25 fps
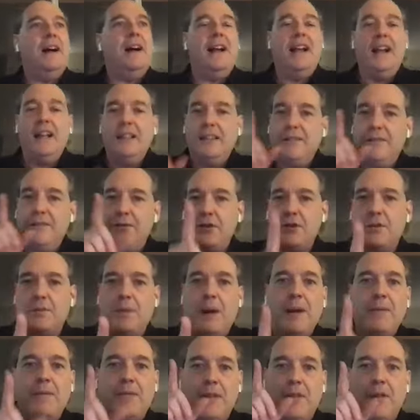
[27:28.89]
I
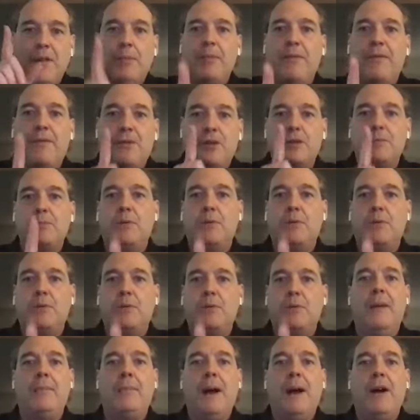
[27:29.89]
developed the first
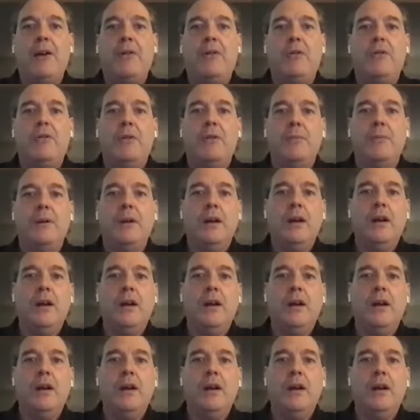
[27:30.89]
prototype algorithm,